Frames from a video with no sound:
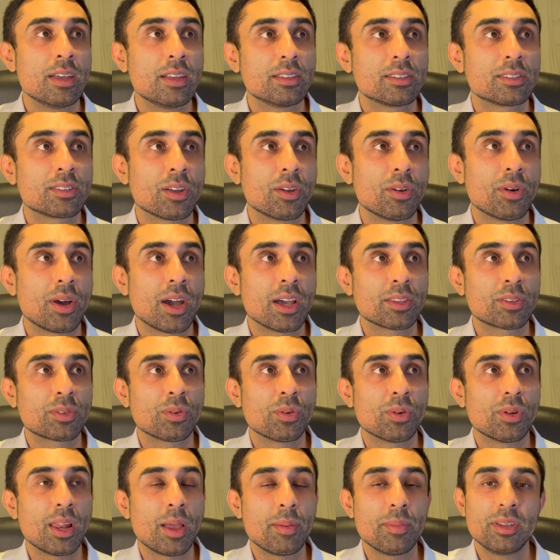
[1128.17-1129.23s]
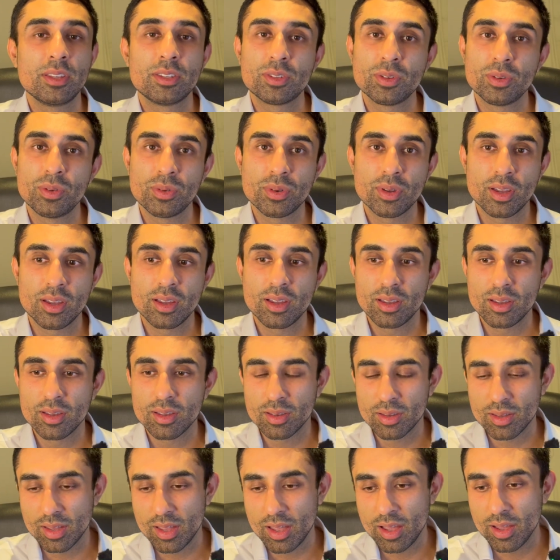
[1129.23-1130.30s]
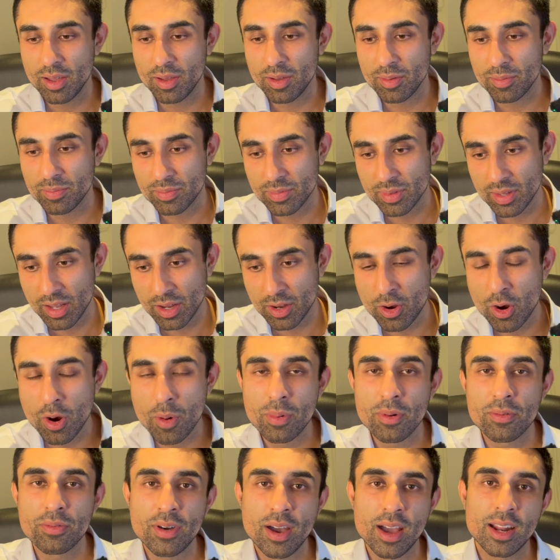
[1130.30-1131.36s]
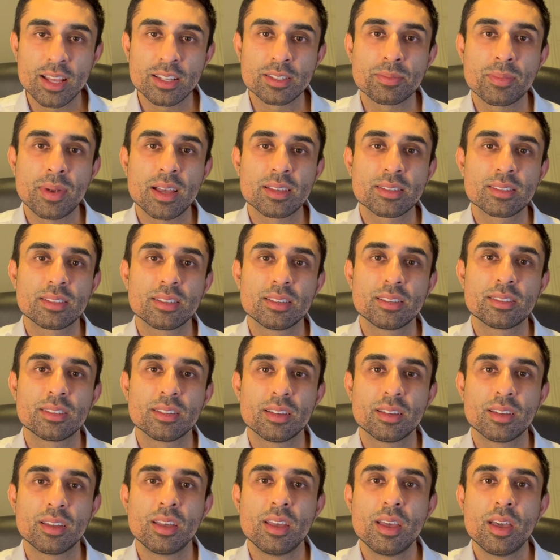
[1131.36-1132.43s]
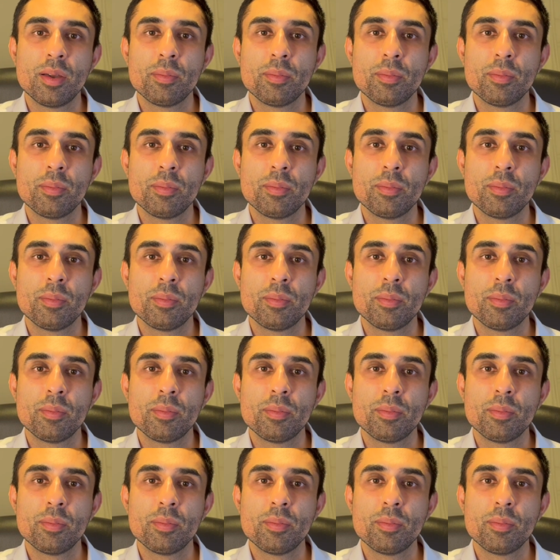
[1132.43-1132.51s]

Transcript: So I thought, let me do a corporate finance master's at,